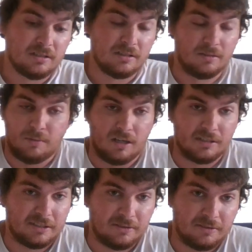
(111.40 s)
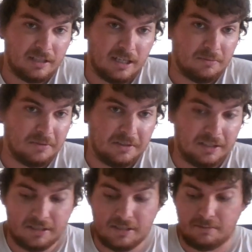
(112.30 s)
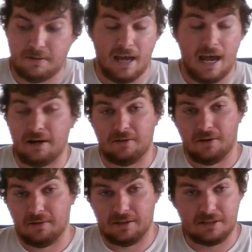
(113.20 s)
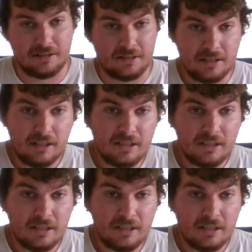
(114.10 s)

The monster that he really is, but I don't know, it's